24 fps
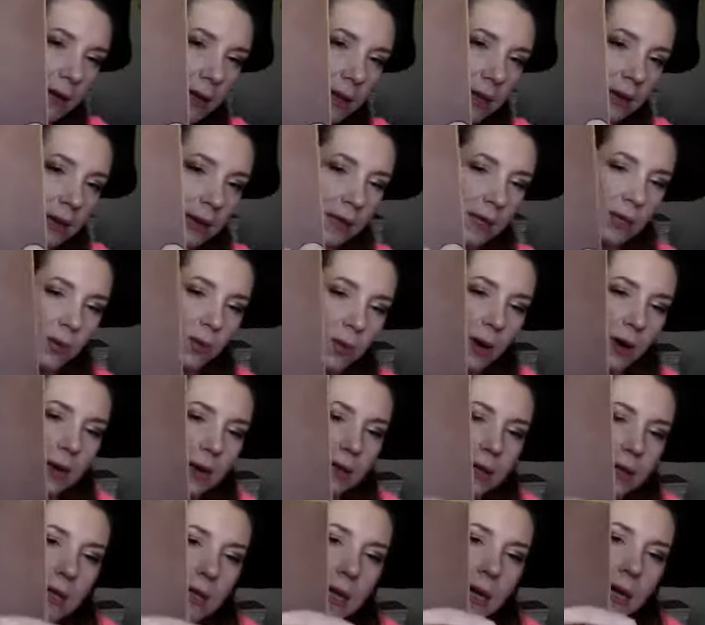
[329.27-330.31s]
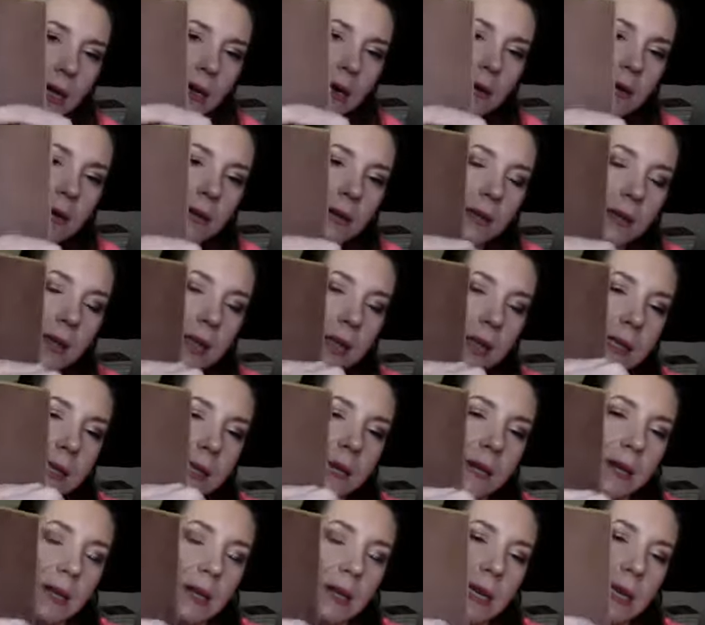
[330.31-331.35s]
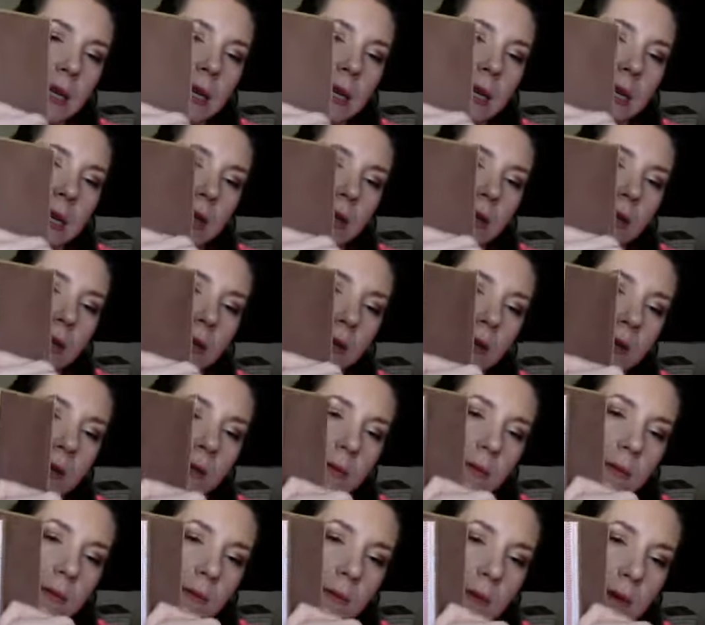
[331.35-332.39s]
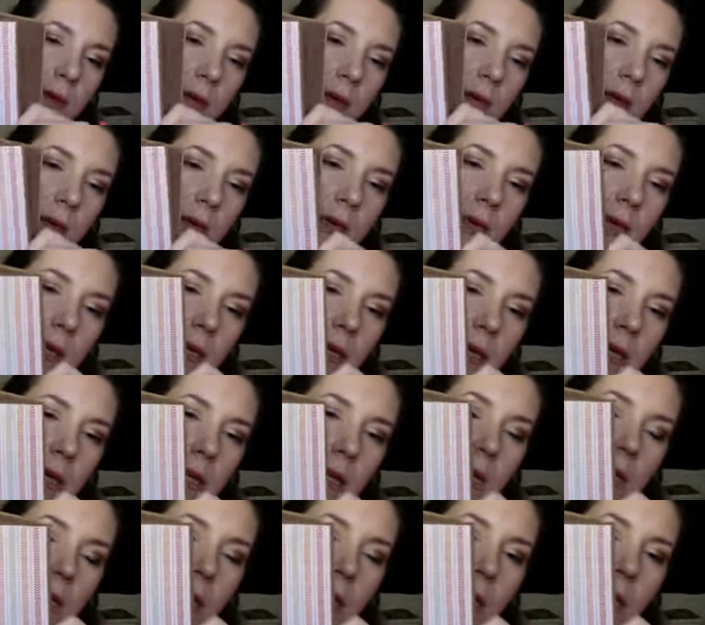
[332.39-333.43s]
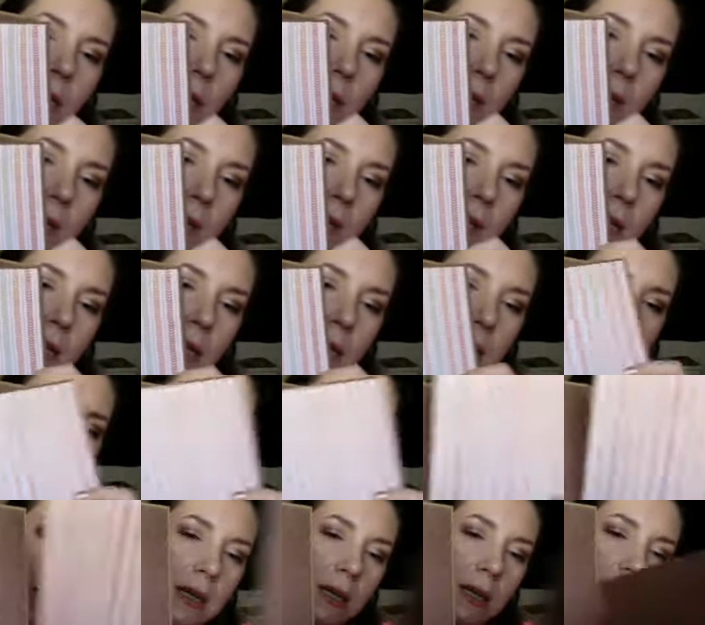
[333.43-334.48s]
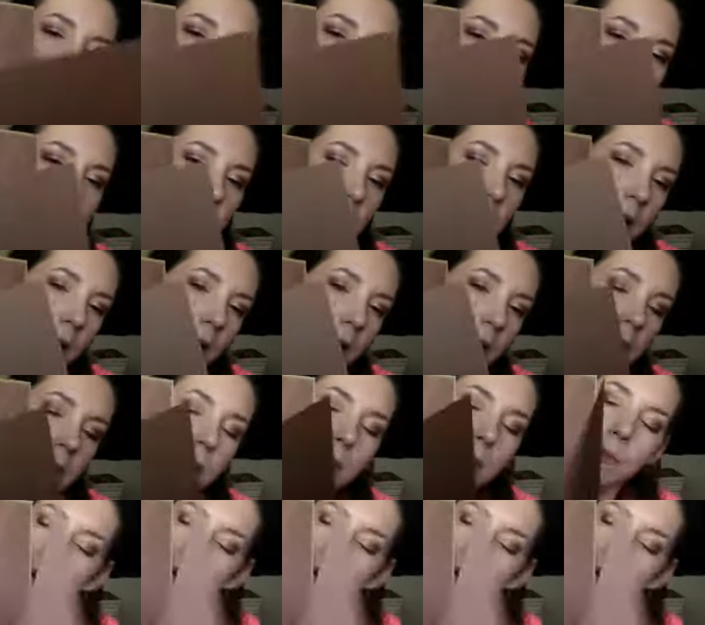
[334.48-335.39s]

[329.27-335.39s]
are like the squares in there. So that's really neat too. And then that one's like that. It's brown on the